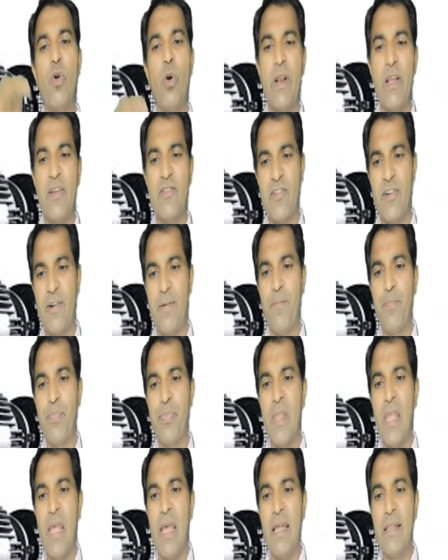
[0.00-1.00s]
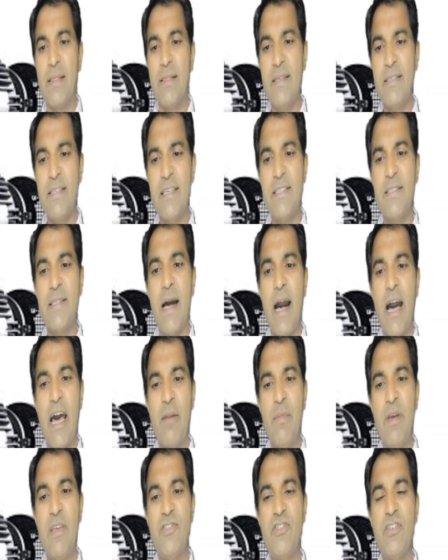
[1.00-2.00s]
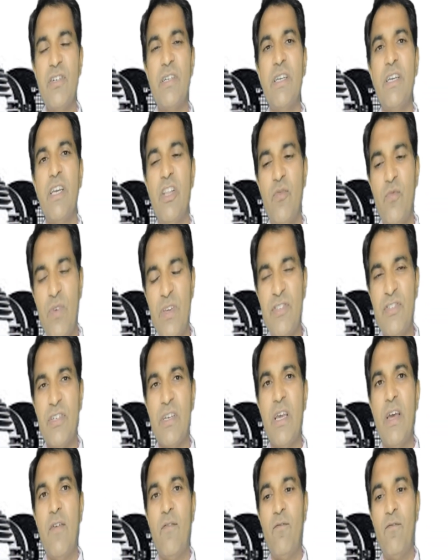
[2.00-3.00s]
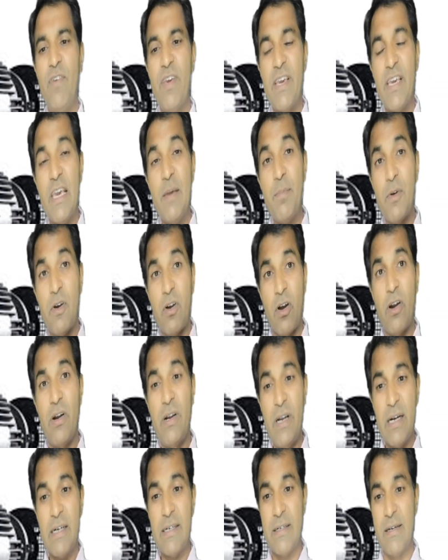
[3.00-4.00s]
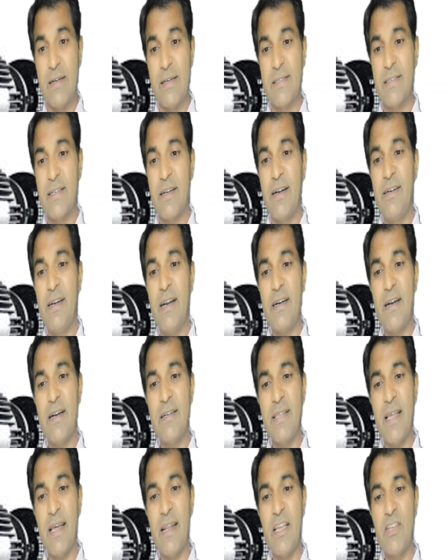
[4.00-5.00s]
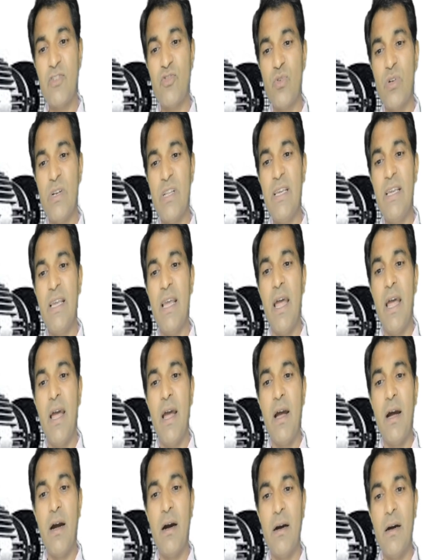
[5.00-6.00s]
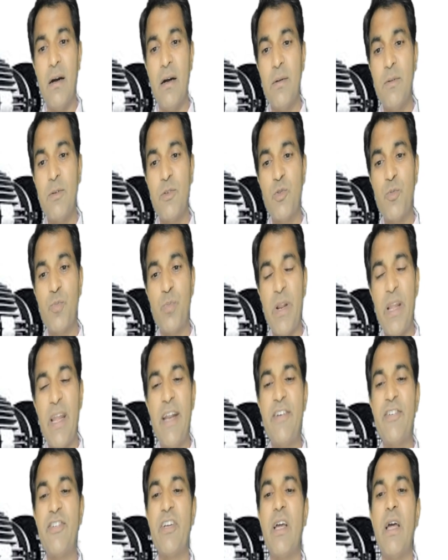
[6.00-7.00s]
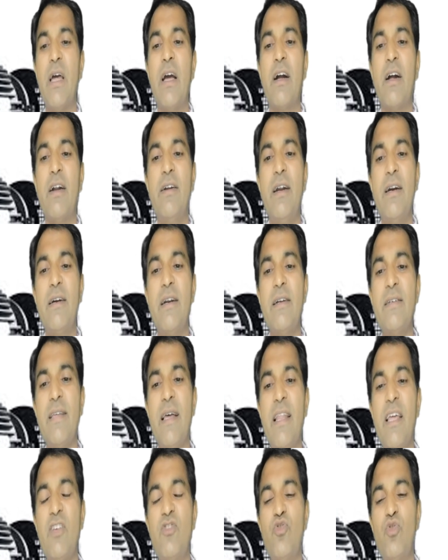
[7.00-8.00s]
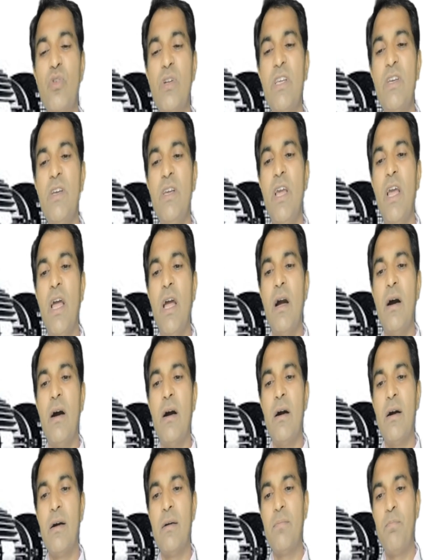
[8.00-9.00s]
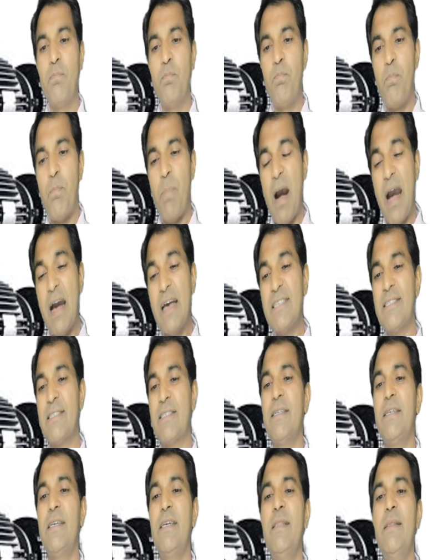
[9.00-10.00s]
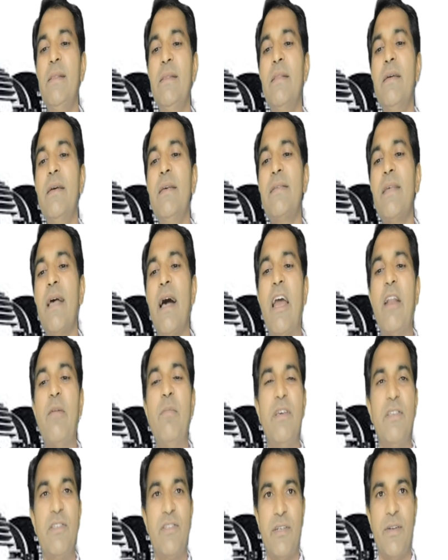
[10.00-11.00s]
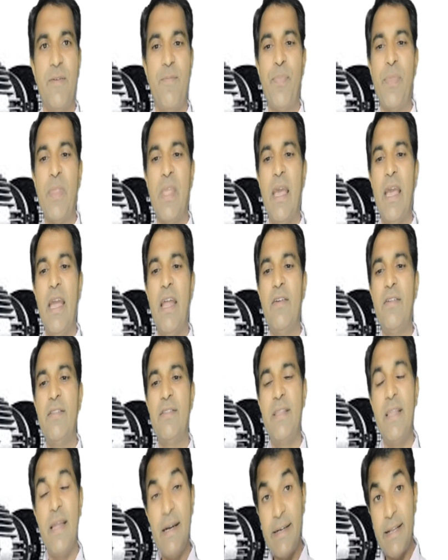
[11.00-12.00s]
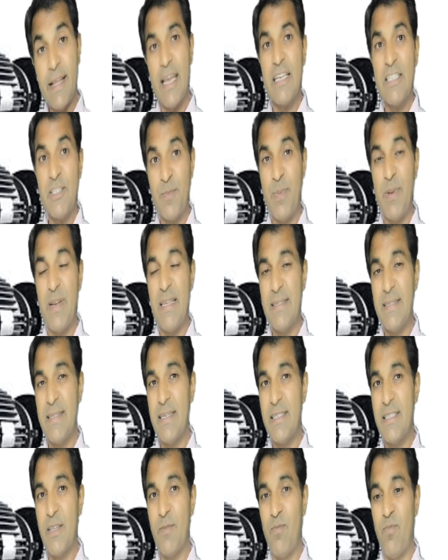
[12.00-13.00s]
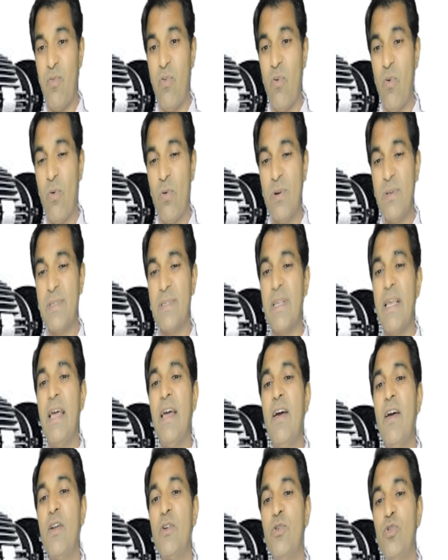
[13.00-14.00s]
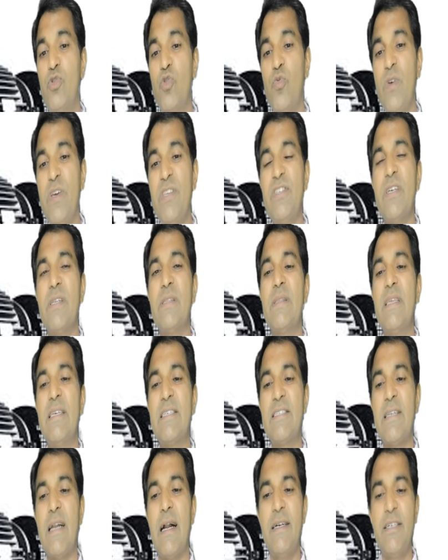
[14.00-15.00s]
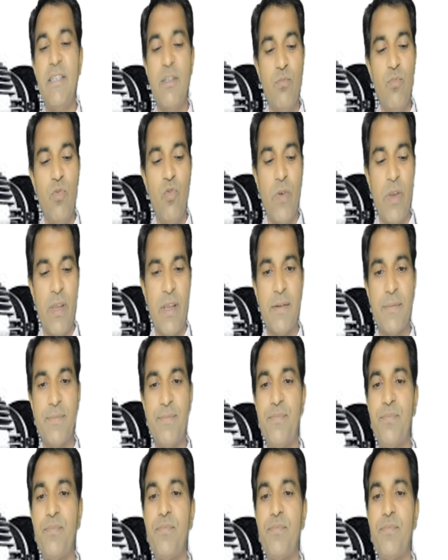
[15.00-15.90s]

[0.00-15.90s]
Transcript: rotation. This is the armature in which we keep conductors. Conductors are actually uh, sprayed. Conductors are actually uh, passed in this armature and that experiences the force due to which they start moving.